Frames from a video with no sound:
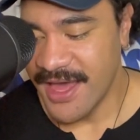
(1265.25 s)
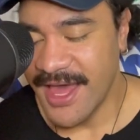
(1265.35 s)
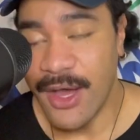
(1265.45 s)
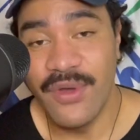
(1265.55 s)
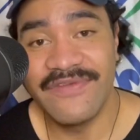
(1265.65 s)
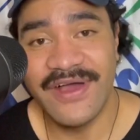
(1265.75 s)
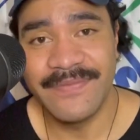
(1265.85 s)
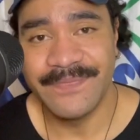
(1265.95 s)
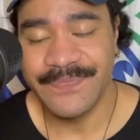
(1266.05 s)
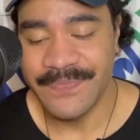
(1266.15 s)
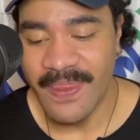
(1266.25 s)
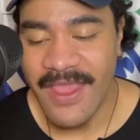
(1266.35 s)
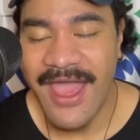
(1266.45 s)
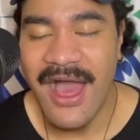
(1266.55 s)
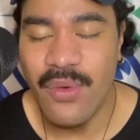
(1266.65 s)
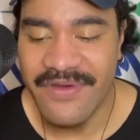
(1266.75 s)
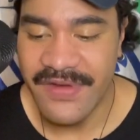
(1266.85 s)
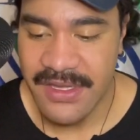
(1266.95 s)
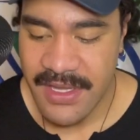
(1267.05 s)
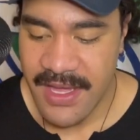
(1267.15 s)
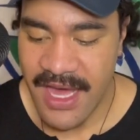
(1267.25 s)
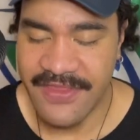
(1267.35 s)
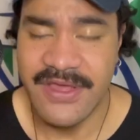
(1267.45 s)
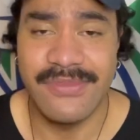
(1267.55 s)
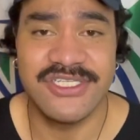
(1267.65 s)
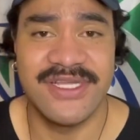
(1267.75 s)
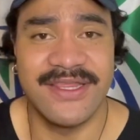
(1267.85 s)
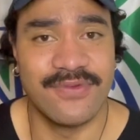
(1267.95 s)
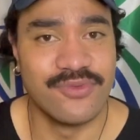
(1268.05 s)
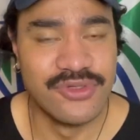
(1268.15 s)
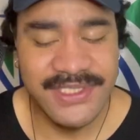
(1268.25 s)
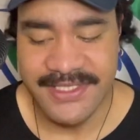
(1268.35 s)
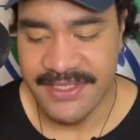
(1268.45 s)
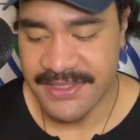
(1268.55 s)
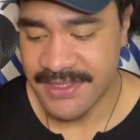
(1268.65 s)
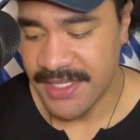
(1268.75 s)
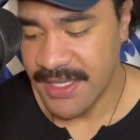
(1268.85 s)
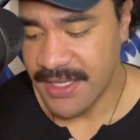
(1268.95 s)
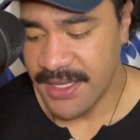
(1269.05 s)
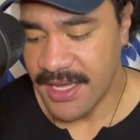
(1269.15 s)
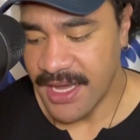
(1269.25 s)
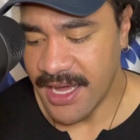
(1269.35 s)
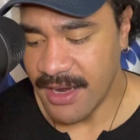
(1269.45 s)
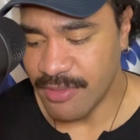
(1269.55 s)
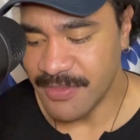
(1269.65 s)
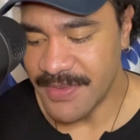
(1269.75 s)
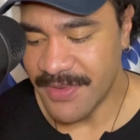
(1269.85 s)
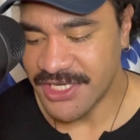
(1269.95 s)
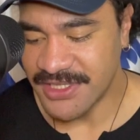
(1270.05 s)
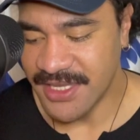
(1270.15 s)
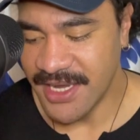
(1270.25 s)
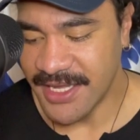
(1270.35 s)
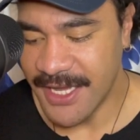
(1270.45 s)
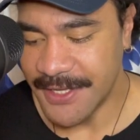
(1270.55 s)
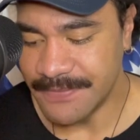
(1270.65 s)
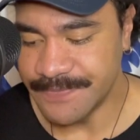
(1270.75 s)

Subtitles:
However, I think much like the Roosters, probably much like I